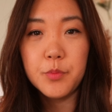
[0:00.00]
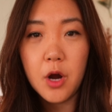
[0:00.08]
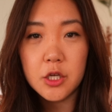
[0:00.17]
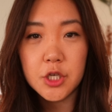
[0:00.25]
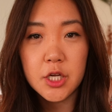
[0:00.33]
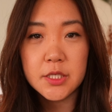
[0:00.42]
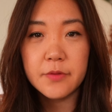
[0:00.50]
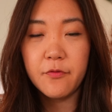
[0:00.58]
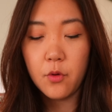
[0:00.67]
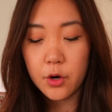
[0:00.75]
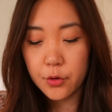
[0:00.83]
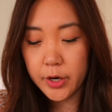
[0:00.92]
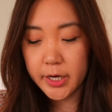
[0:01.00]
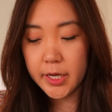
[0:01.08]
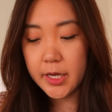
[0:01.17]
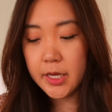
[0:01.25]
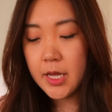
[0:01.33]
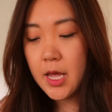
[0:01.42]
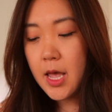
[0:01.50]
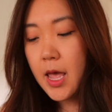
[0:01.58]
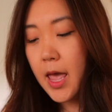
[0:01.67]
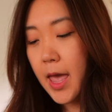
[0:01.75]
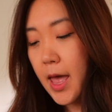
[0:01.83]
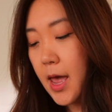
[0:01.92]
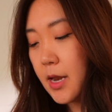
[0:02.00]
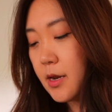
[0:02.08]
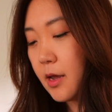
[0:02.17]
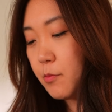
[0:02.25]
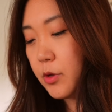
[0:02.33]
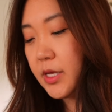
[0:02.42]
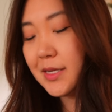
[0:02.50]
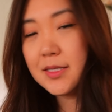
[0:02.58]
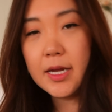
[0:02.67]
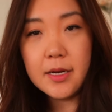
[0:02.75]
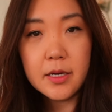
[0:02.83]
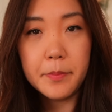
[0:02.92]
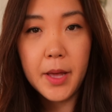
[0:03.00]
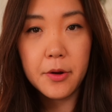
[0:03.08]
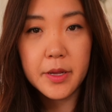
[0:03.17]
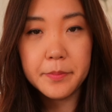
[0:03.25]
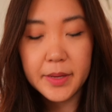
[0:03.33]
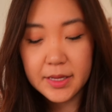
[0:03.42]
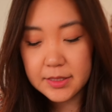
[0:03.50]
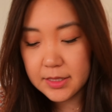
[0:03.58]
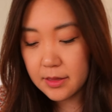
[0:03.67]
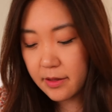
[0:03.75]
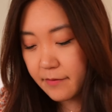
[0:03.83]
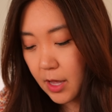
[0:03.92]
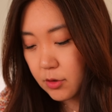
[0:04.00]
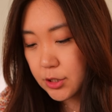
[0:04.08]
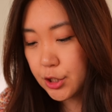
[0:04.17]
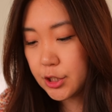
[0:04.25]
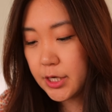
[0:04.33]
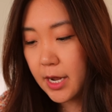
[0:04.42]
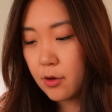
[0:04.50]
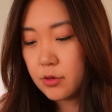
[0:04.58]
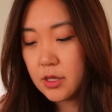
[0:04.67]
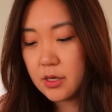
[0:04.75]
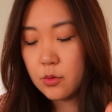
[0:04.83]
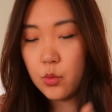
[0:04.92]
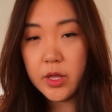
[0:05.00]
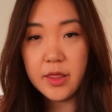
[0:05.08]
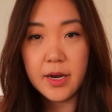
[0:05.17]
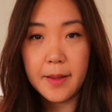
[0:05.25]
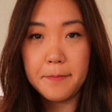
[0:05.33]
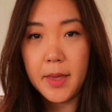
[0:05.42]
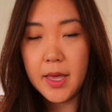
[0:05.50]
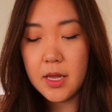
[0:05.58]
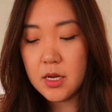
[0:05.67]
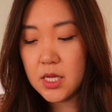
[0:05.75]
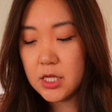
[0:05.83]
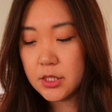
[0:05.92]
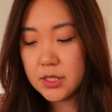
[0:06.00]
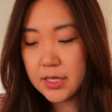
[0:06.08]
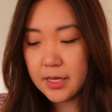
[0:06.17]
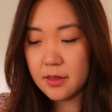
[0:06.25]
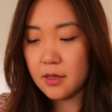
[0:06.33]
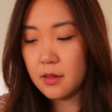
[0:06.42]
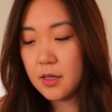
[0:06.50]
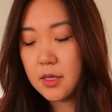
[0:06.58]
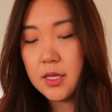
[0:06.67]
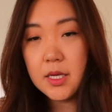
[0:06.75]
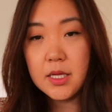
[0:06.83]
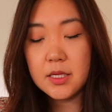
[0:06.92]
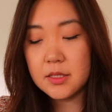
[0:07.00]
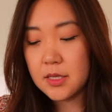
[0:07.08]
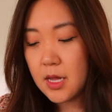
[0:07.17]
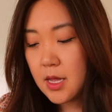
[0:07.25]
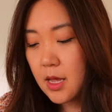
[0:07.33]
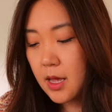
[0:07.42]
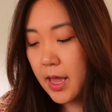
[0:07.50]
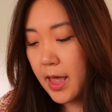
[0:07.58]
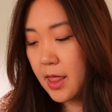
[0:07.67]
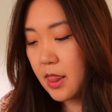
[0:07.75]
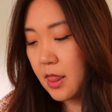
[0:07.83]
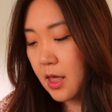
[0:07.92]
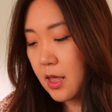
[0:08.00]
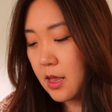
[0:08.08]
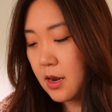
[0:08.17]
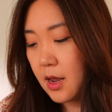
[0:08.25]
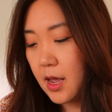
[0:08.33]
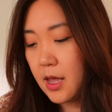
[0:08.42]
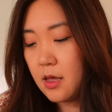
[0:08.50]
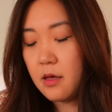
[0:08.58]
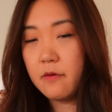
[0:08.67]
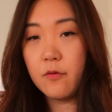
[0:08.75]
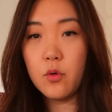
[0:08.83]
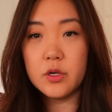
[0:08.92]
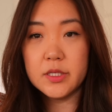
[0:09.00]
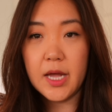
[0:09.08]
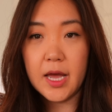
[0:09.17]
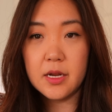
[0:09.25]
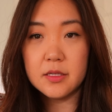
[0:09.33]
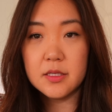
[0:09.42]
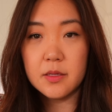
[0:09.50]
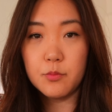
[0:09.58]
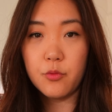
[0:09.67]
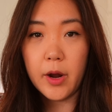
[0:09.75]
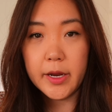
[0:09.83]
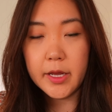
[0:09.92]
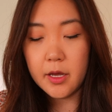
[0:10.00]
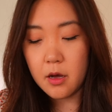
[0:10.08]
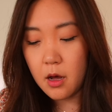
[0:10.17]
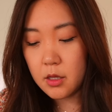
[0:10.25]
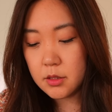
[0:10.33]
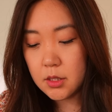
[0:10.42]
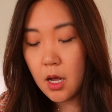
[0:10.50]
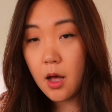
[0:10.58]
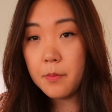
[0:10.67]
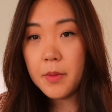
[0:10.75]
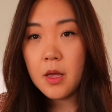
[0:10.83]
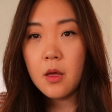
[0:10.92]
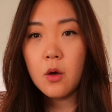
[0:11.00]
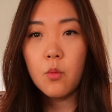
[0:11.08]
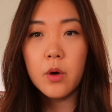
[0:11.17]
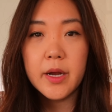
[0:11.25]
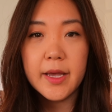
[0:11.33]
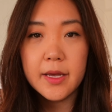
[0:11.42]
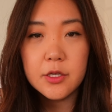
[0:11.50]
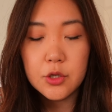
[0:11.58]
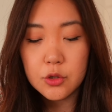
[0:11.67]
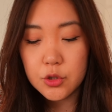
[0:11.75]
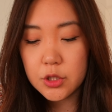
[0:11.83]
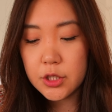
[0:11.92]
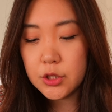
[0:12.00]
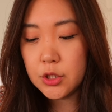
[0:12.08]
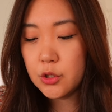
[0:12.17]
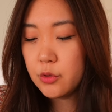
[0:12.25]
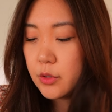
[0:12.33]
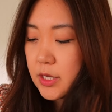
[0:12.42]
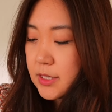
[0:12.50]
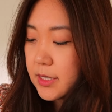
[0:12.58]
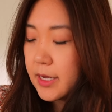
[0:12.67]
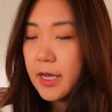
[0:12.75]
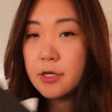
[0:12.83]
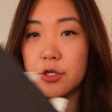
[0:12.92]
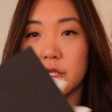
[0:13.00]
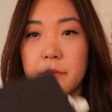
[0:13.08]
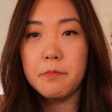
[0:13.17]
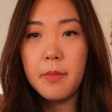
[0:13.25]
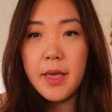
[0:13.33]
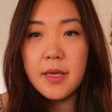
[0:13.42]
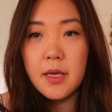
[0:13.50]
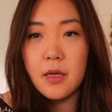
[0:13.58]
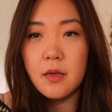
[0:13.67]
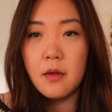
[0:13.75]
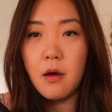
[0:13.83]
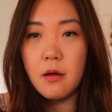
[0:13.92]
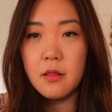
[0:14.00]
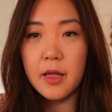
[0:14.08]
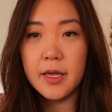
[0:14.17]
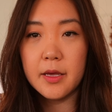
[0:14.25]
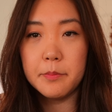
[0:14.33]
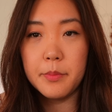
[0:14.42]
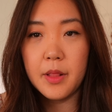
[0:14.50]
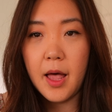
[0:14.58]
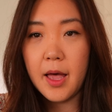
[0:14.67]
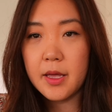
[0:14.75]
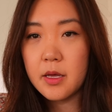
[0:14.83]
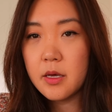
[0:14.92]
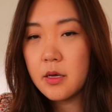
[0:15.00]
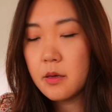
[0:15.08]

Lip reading: projects for Cricut, and I'm really excited about it because I love how it turned out. The one that I made is like the lilies, and then I of course added some writing on top. What I usually do is I actually make it on like a black